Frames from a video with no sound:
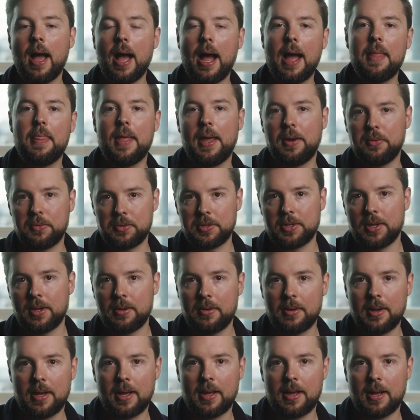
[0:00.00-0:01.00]
And then
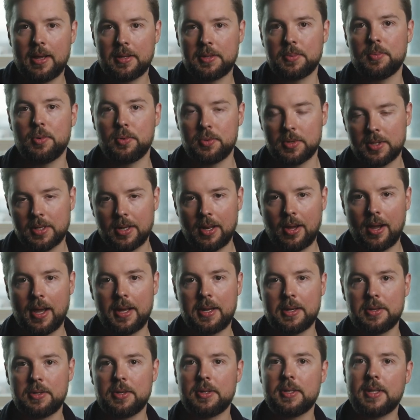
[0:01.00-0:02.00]
also a, a, small
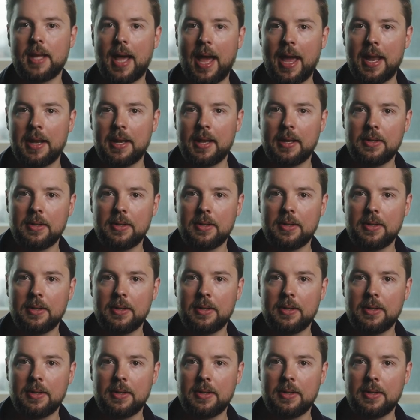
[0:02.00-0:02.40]
slider just to